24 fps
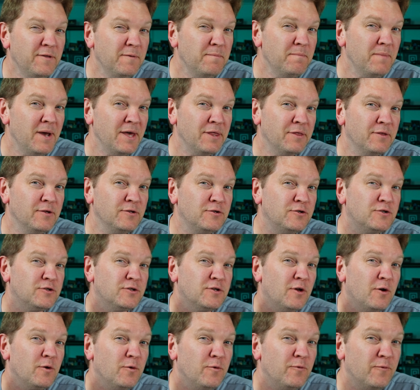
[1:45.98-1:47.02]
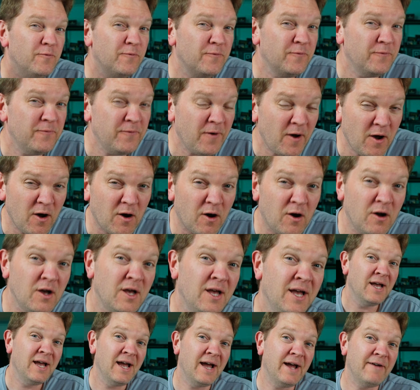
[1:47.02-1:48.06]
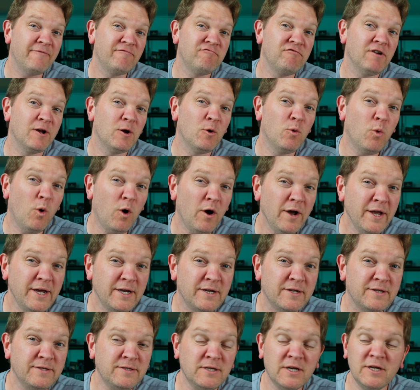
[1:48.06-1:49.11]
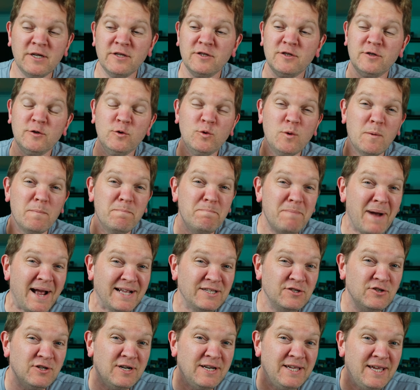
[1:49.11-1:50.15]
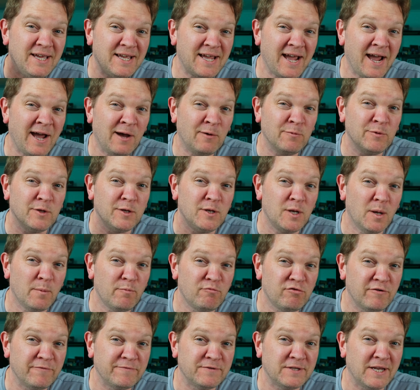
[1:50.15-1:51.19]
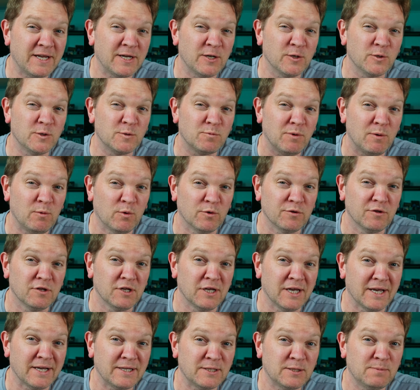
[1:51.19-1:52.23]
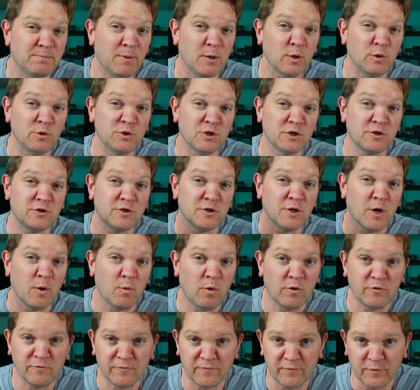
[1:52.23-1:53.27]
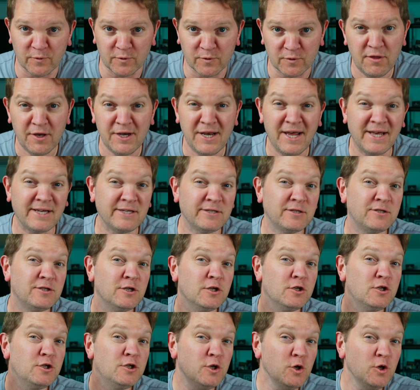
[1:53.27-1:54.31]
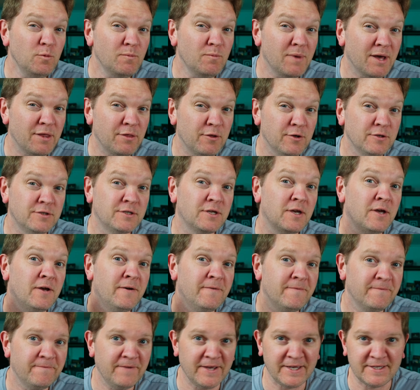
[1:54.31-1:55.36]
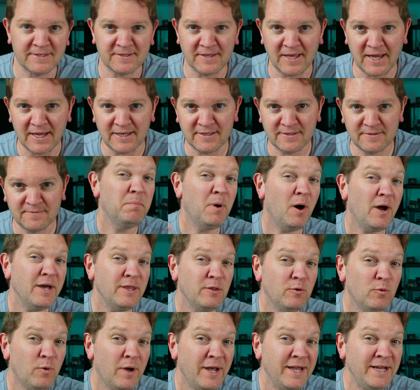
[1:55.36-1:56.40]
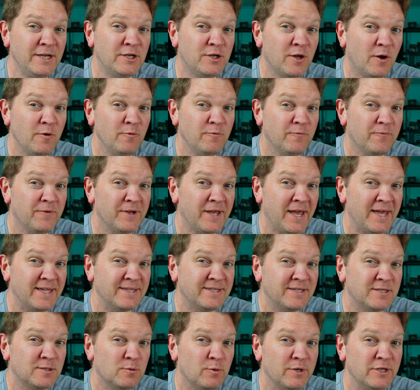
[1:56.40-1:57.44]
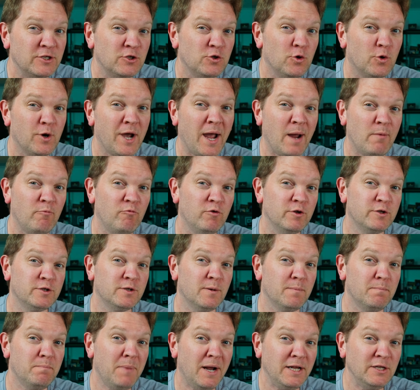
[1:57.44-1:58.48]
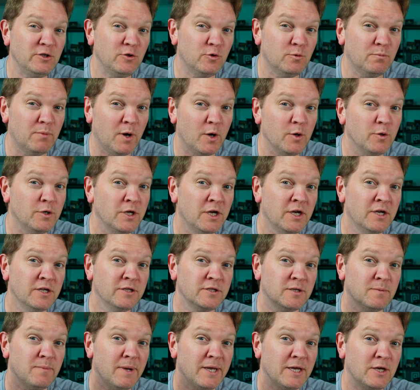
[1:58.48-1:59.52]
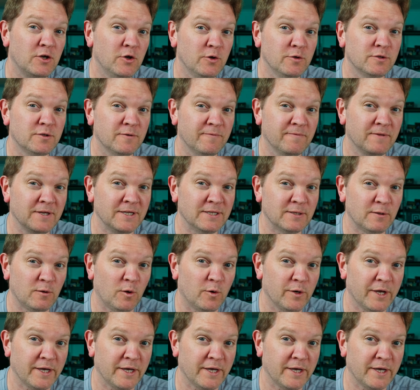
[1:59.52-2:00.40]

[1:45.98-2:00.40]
the methods so far have required us to manually count the number of seconds we want the exposure to go on for. The next 2 methods fix that. By the way, don't forget to switch your camera to manual mode to make use of these long